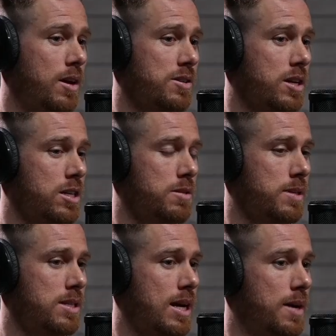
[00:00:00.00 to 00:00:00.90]
else that needs to
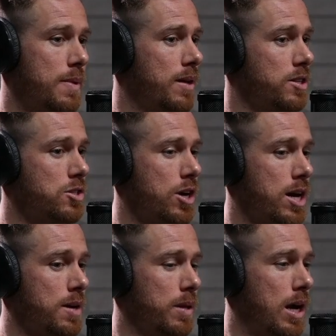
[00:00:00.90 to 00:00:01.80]
be said about this
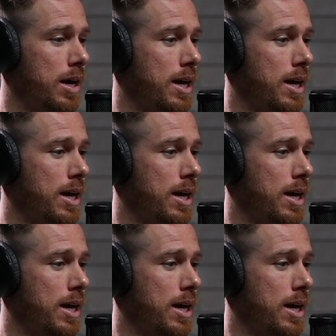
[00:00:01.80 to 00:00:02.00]
training block.